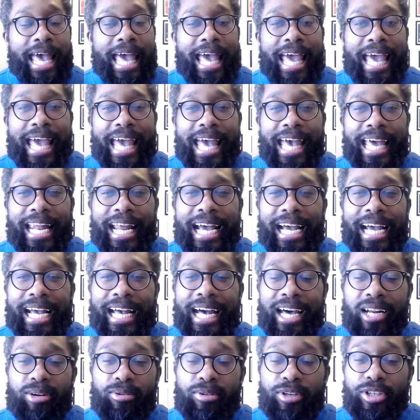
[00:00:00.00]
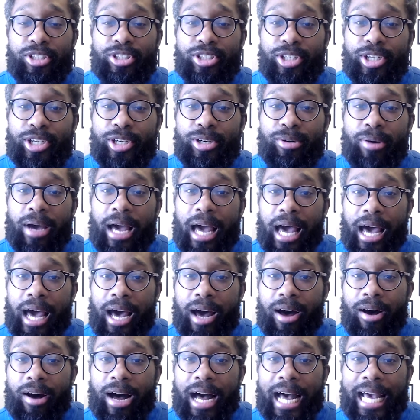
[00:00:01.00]
And I kind of want to show you
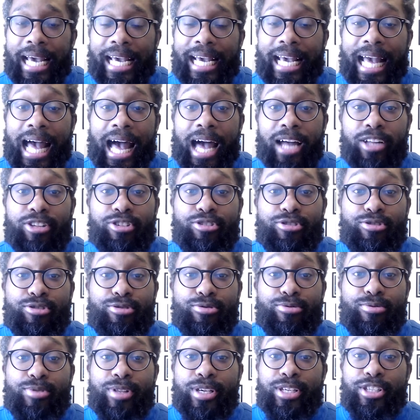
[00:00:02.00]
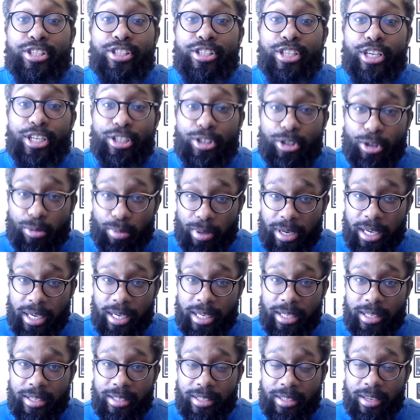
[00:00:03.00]
how I got to the
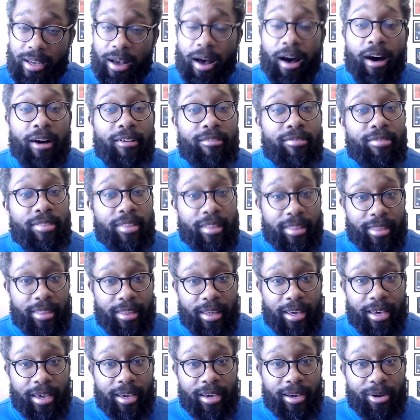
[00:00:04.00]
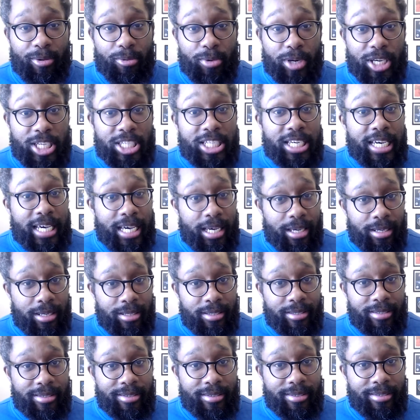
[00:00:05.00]
centerpiece of the thing, which
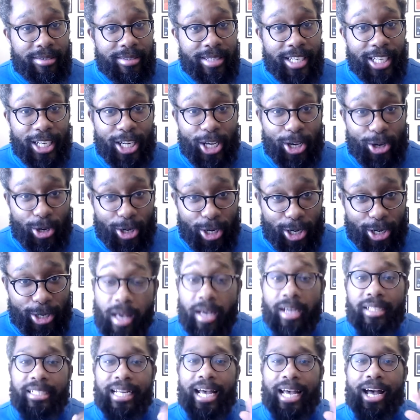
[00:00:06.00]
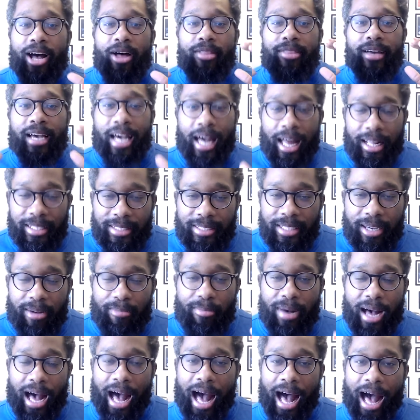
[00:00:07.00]
is the logo. Now, the concept
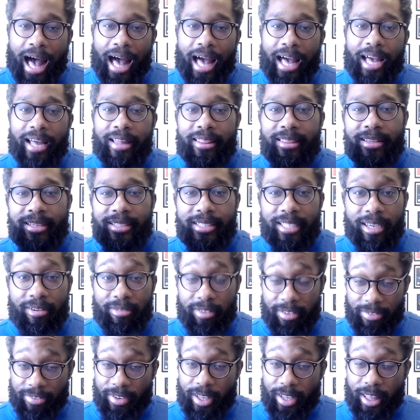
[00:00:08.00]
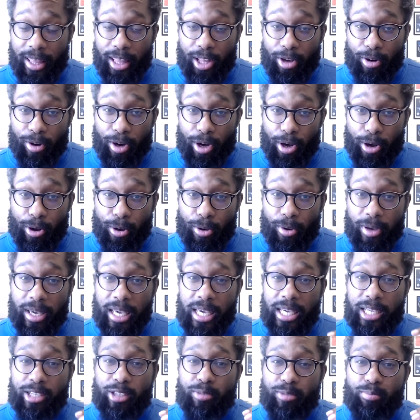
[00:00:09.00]
behind the 75th logo
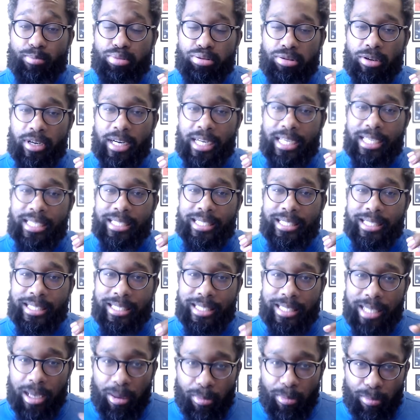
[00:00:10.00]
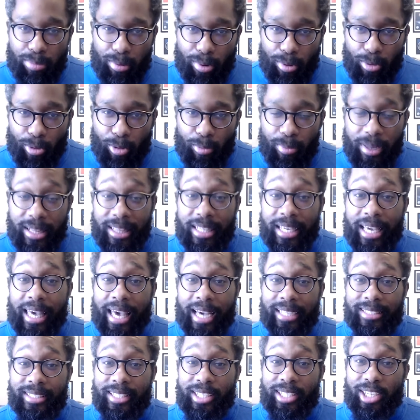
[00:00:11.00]
is pretty simple, but the
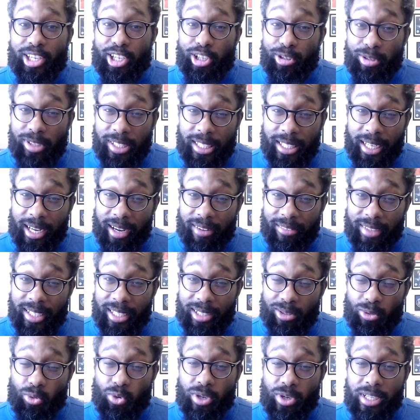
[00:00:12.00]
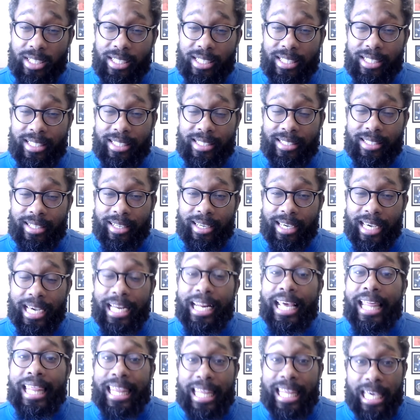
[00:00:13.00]
execution of it was
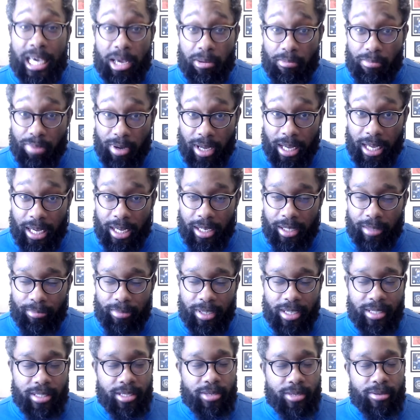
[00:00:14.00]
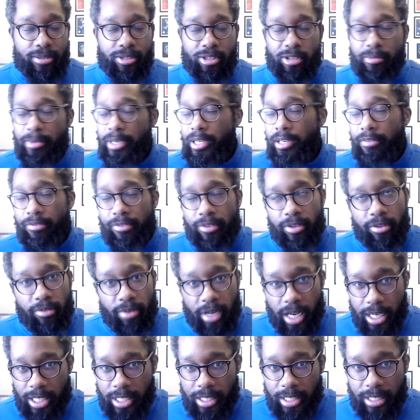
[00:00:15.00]
anything but, because there were so many different
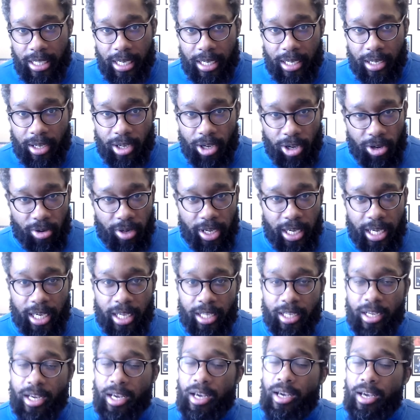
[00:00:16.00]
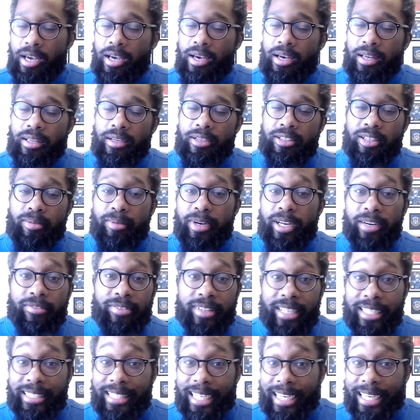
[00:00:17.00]
directions I could go in. There's so many different
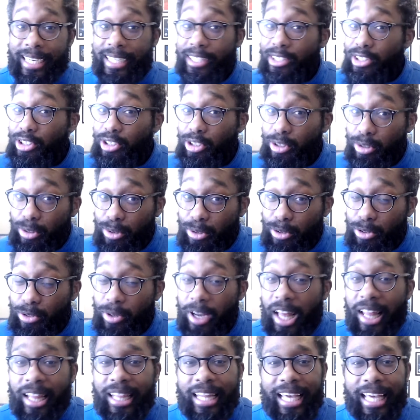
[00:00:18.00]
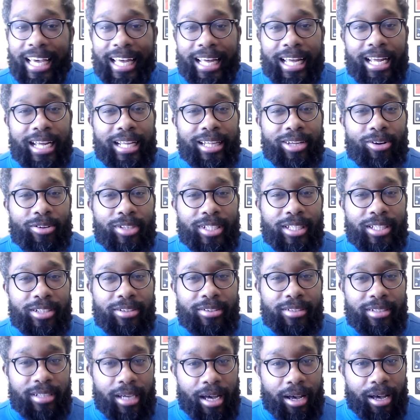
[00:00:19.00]
things I could do. And then there was a
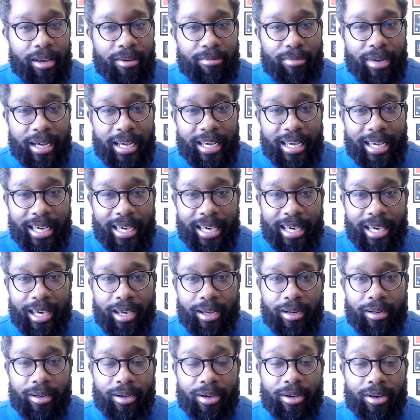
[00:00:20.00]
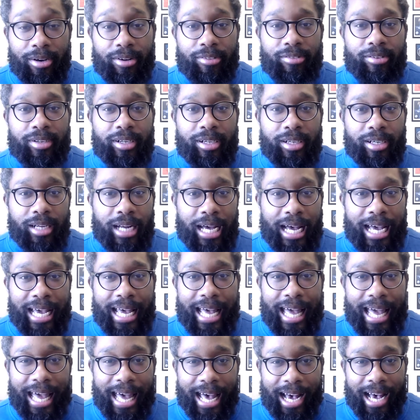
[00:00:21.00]
little doubt in my head of, could I
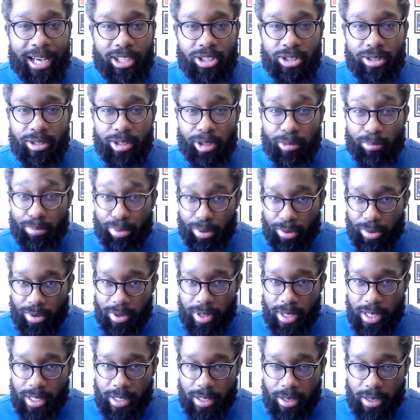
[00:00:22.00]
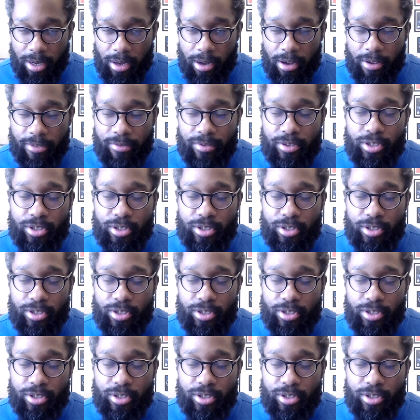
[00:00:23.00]
actually pull this off?